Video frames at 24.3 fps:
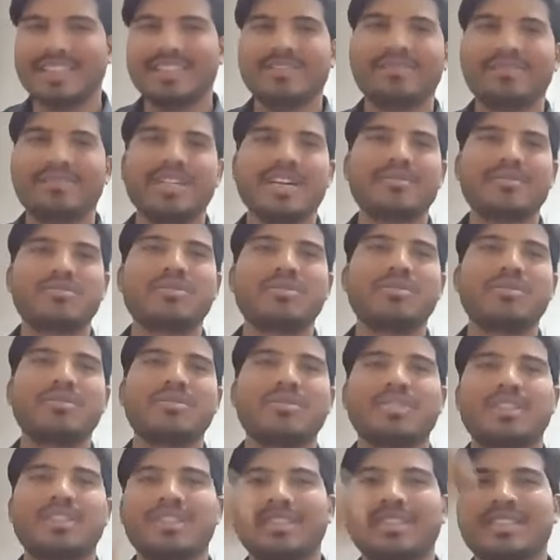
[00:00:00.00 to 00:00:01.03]
we have
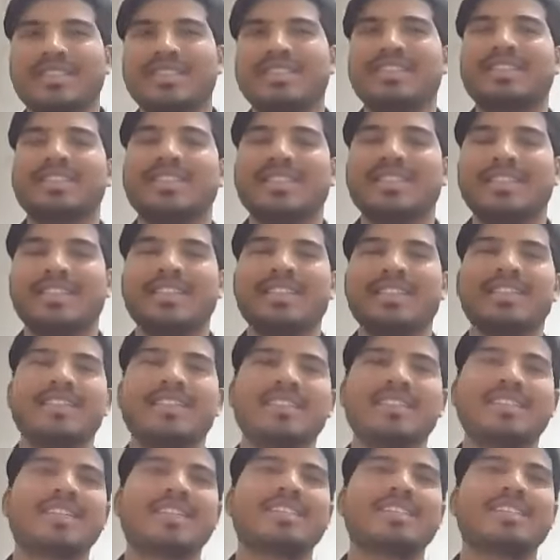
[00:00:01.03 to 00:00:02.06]
to
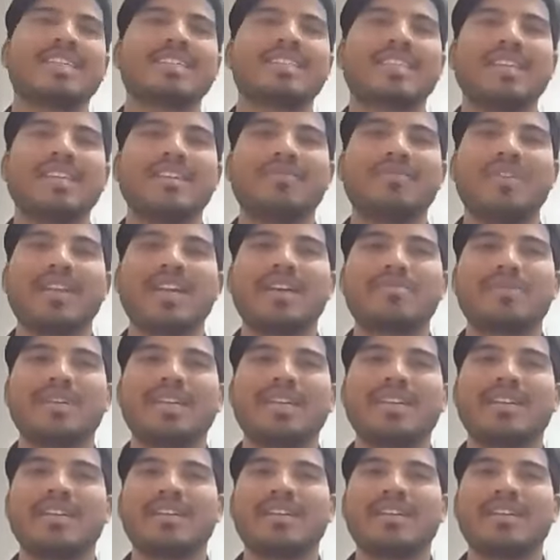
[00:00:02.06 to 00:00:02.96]
dissect the skin flap and